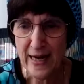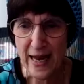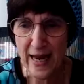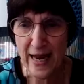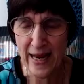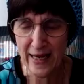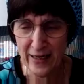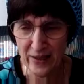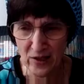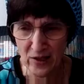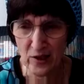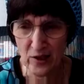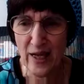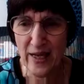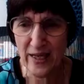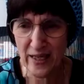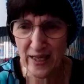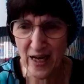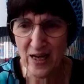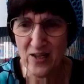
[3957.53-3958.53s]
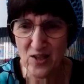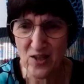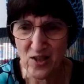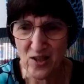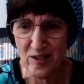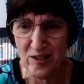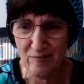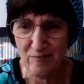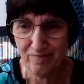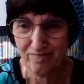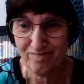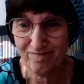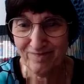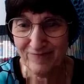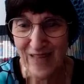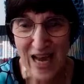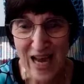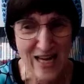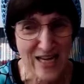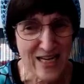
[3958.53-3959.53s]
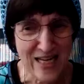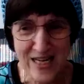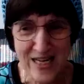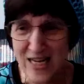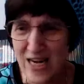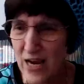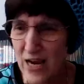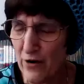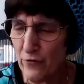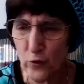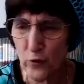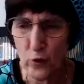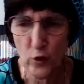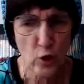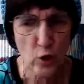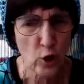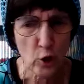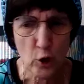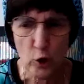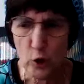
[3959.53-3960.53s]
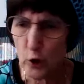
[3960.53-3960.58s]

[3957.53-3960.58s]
And like I said, I never